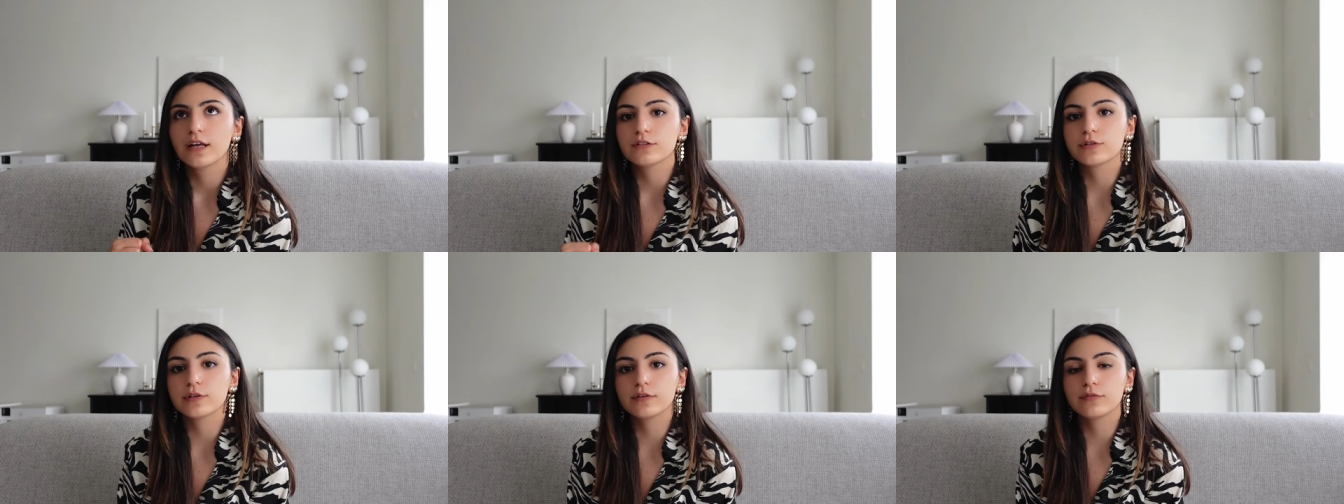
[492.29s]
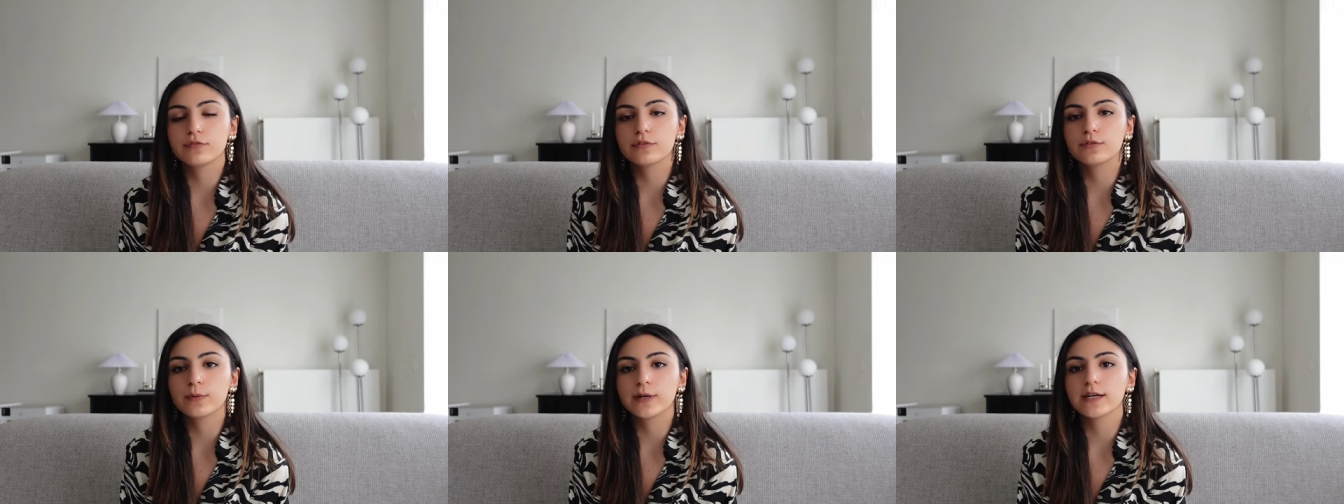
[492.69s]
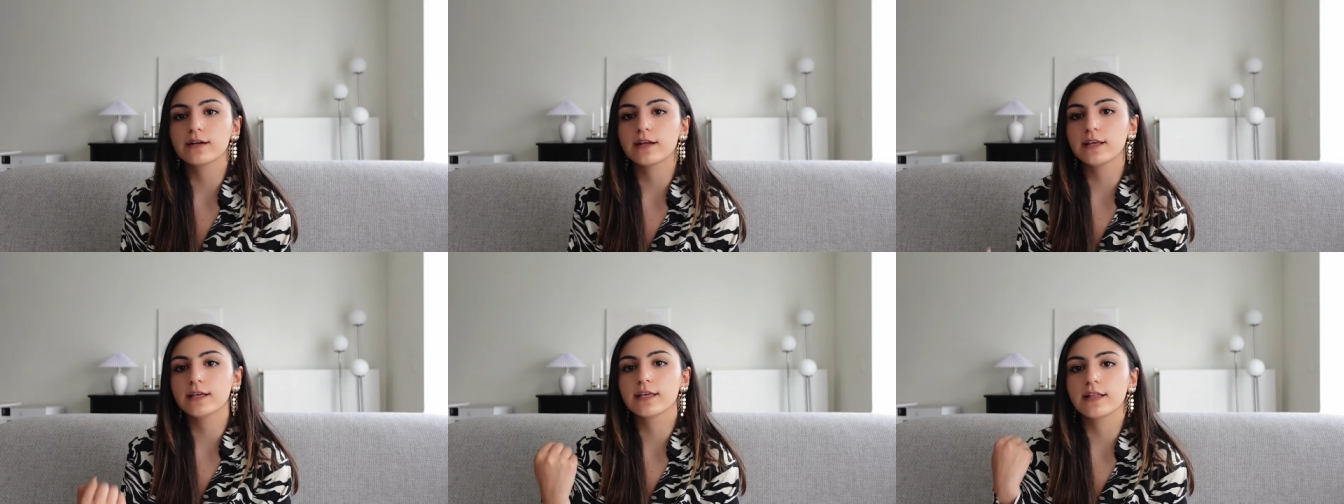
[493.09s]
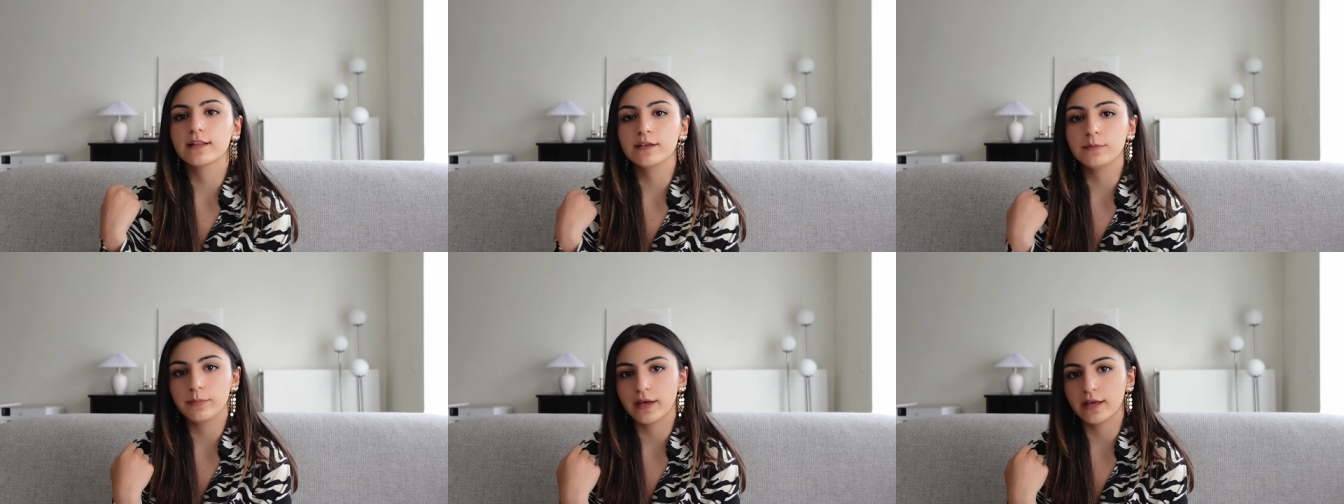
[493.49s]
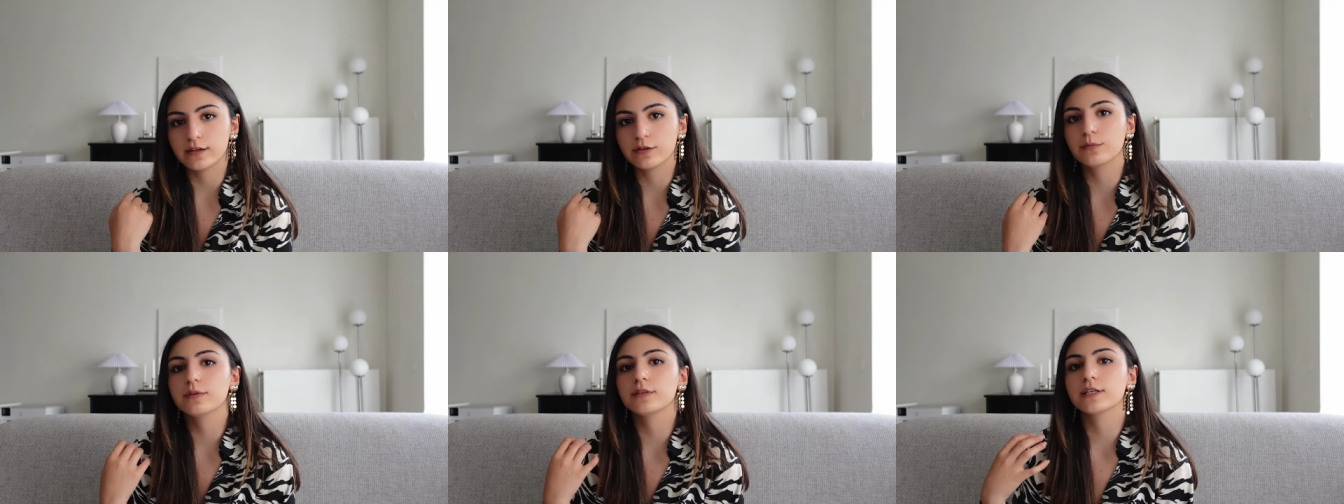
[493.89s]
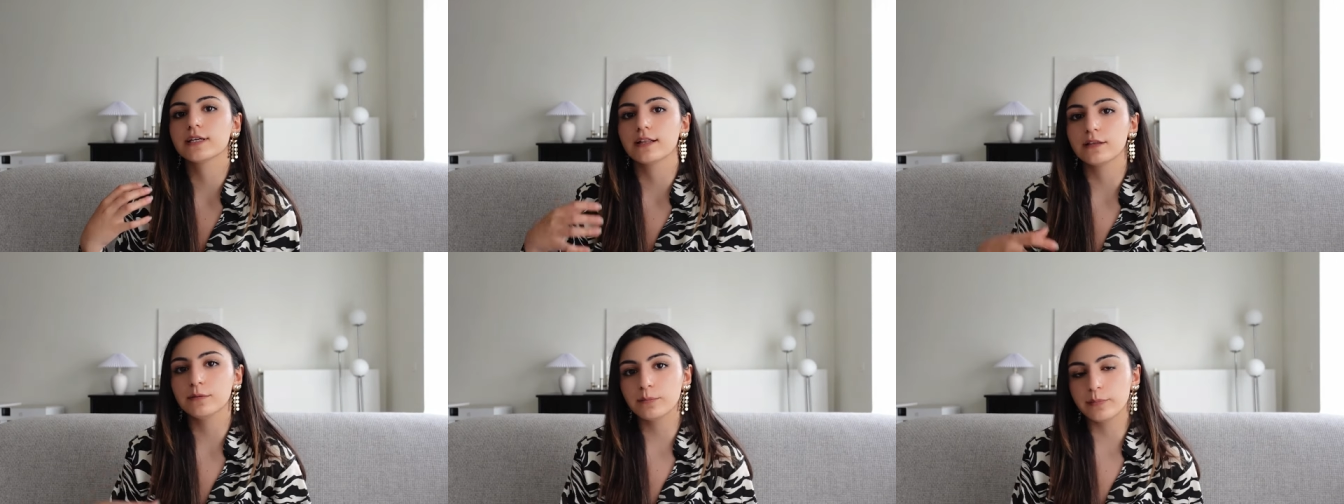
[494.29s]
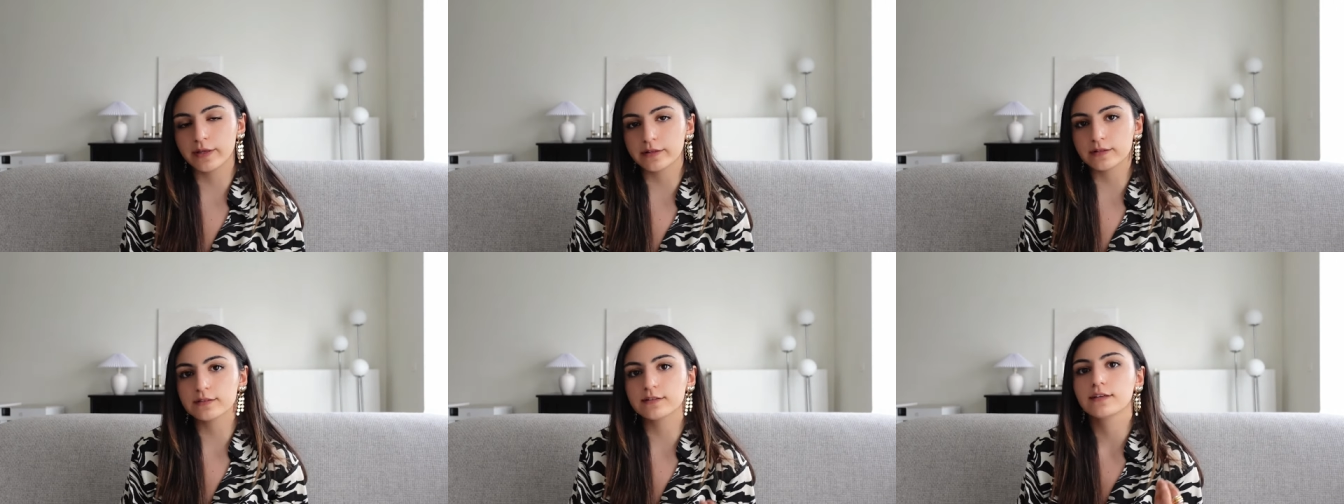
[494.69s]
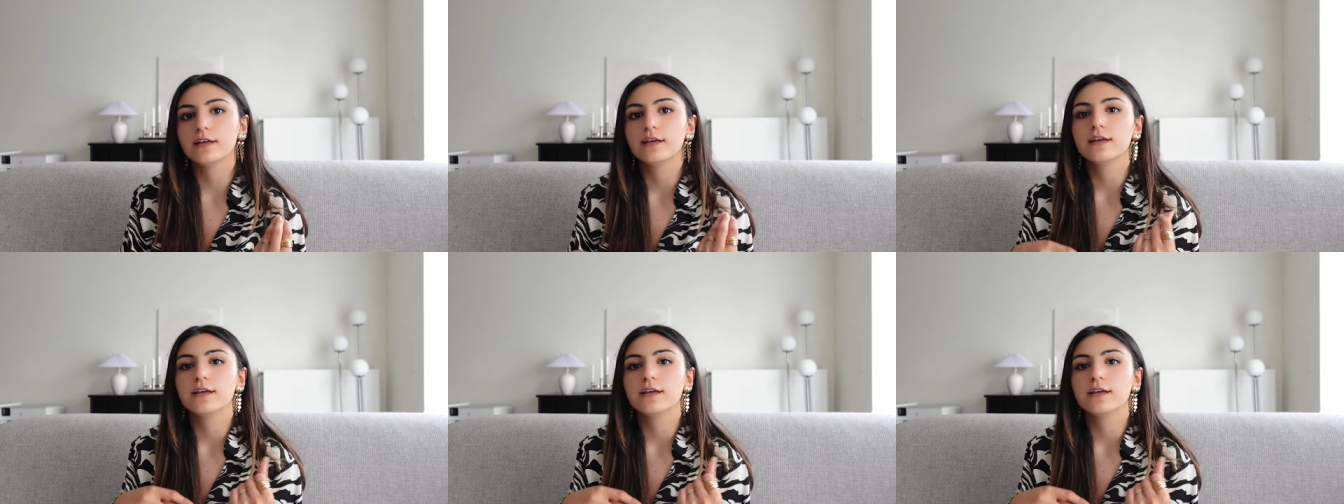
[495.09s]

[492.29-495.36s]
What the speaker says: so if you'd wear a Kelly bag with a Kelly belt,